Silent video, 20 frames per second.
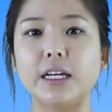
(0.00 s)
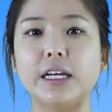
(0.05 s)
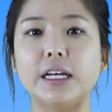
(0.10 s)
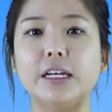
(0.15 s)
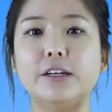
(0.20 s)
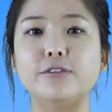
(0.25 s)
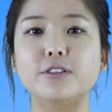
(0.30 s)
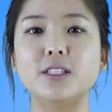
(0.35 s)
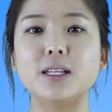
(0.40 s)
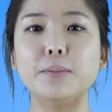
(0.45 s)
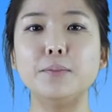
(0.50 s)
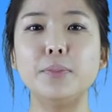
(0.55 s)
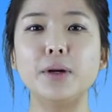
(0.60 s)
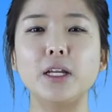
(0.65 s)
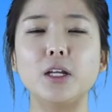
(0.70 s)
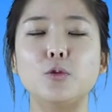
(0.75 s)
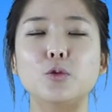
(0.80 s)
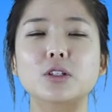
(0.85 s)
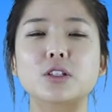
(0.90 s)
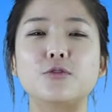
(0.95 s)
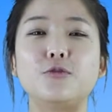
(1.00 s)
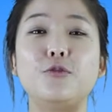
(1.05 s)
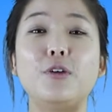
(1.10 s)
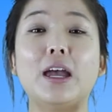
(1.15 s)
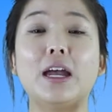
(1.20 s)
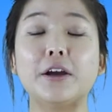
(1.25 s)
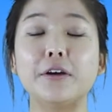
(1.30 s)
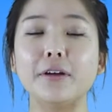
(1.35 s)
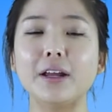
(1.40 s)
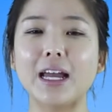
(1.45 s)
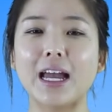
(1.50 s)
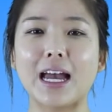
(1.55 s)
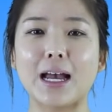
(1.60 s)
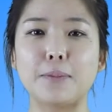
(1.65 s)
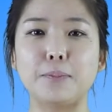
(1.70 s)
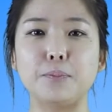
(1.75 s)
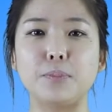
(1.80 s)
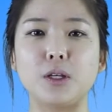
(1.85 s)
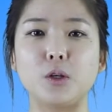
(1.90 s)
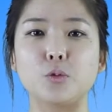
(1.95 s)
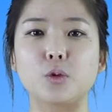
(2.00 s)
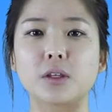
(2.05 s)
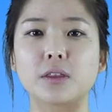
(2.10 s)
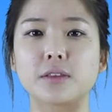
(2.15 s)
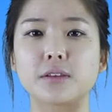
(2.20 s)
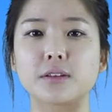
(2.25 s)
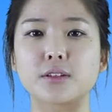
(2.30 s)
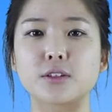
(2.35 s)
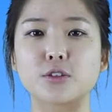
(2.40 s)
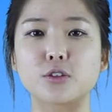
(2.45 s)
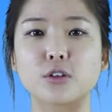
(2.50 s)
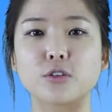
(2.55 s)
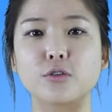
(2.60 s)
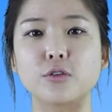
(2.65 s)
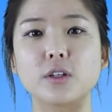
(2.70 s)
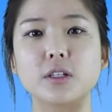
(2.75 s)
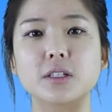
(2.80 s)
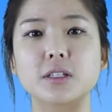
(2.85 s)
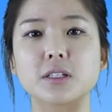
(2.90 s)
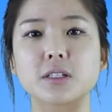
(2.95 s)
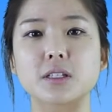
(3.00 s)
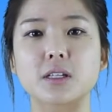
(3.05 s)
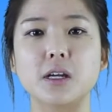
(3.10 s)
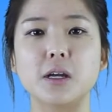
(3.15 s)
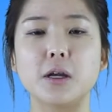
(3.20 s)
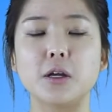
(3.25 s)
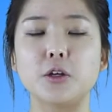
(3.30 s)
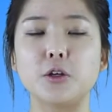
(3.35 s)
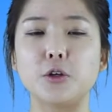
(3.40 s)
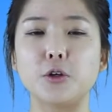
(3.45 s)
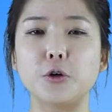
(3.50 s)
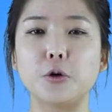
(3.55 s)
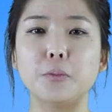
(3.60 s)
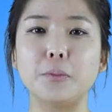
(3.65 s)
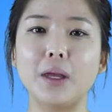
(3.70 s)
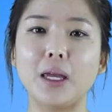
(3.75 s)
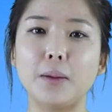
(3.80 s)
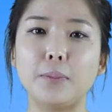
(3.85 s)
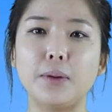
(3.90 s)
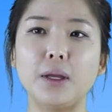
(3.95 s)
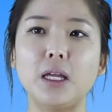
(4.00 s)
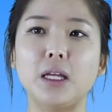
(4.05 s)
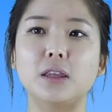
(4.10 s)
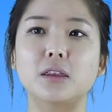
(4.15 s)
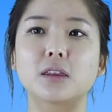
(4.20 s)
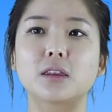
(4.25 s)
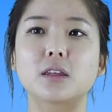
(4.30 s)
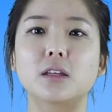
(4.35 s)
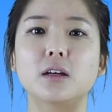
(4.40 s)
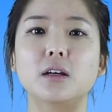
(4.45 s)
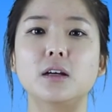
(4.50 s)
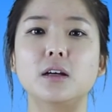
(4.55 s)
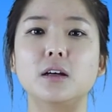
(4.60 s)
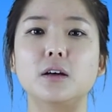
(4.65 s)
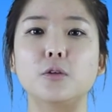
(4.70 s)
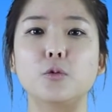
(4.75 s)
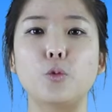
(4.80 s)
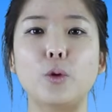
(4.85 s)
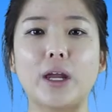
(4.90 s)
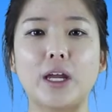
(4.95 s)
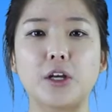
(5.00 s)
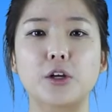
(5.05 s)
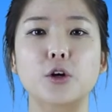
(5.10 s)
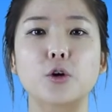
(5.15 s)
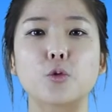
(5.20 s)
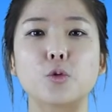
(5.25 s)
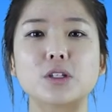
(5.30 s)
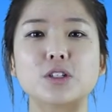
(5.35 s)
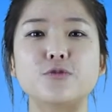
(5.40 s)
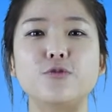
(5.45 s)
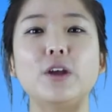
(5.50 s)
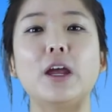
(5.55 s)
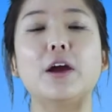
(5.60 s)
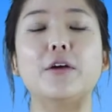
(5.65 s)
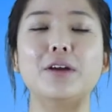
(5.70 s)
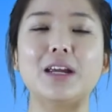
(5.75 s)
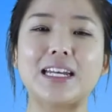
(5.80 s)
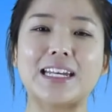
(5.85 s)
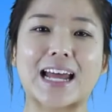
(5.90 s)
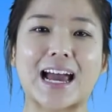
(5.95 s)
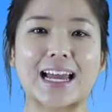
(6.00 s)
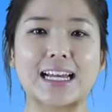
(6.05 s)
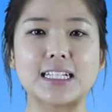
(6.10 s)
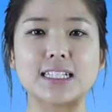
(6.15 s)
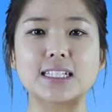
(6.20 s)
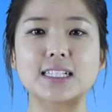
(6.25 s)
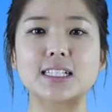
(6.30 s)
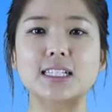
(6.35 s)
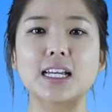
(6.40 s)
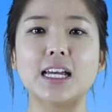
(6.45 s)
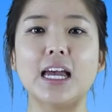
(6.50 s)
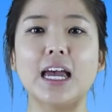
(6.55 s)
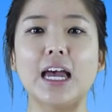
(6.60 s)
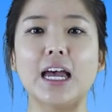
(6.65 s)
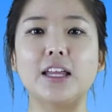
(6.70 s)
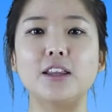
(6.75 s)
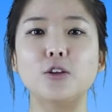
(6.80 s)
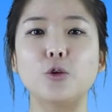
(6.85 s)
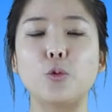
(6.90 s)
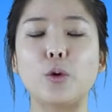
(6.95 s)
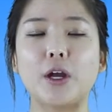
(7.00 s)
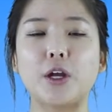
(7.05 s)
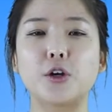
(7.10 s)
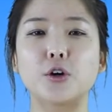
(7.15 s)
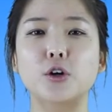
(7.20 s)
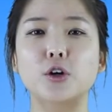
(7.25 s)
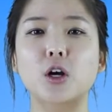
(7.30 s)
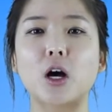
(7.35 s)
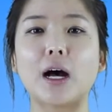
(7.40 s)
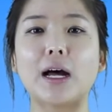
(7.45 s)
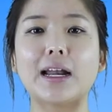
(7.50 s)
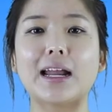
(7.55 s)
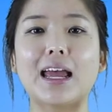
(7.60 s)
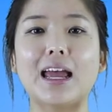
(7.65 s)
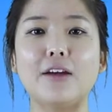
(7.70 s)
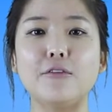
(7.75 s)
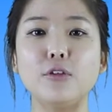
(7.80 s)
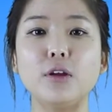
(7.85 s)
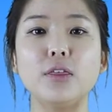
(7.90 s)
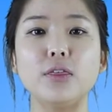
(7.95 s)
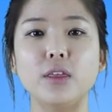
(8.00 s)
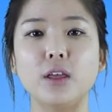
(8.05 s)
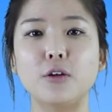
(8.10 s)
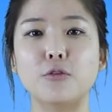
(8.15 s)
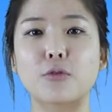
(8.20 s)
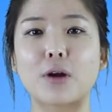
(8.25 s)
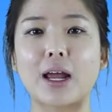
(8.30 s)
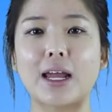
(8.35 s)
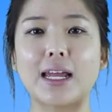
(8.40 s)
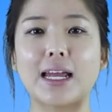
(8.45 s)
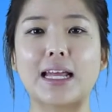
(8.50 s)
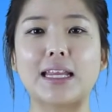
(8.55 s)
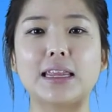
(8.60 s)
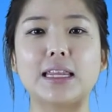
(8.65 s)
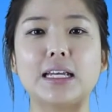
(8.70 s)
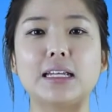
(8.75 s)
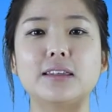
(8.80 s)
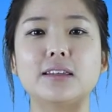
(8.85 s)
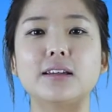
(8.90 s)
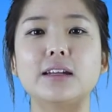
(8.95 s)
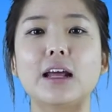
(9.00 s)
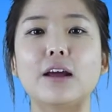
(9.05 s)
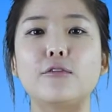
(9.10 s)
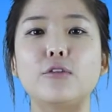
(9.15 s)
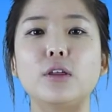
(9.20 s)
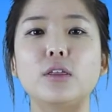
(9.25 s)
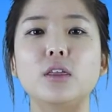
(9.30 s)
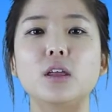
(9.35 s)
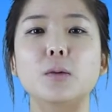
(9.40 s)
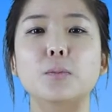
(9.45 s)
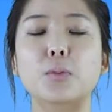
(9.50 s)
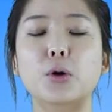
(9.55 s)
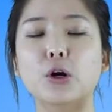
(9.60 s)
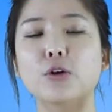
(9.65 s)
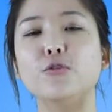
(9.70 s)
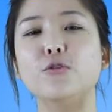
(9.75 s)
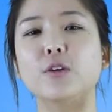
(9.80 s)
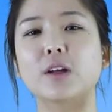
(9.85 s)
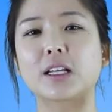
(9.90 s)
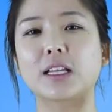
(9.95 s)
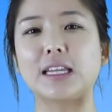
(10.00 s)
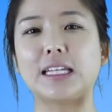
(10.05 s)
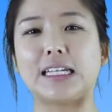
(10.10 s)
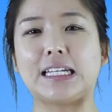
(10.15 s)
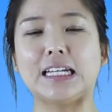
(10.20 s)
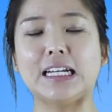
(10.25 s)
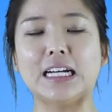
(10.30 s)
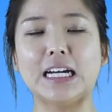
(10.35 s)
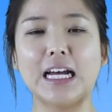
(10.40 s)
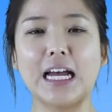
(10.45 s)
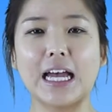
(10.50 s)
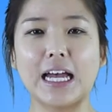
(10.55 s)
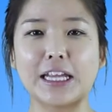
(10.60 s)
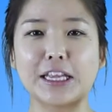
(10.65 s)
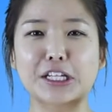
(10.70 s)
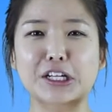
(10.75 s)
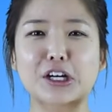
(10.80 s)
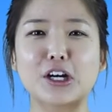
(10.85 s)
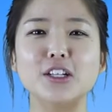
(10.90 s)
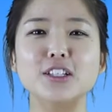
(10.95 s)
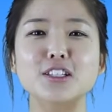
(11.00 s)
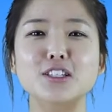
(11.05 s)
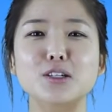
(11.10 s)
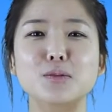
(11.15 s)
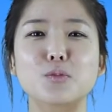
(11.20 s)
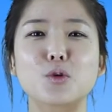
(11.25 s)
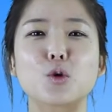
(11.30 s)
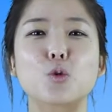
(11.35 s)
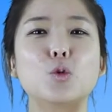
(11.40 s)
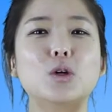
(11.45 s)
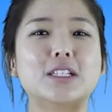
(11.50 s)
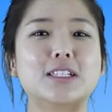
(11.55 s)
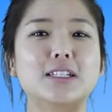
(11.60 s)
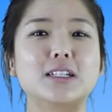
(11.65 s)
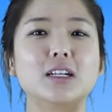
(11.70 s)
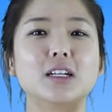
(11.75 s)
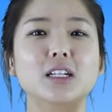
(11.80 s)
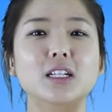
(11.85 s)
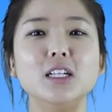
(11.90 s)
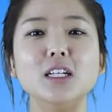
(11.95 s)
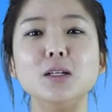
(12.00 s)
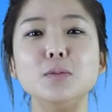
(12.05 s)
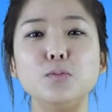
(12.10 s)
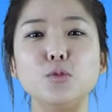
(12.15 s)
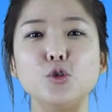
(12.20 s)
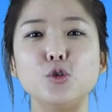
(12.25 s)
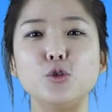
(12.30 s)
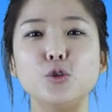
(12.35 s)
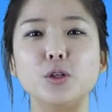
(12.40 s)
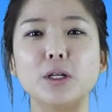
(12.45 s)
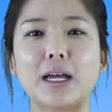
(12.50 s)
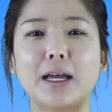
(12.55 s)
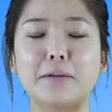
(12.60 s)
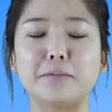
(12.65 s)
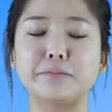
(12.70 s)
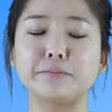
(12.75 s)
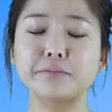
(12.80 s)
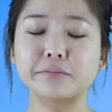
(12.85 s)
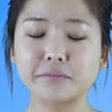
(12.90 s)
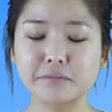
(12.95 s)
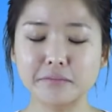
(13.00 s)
if somebody was very happy with the service, maybe the waiter was very nice and the waiter got everything right and they did everything perfectly and the customer was in a good mood and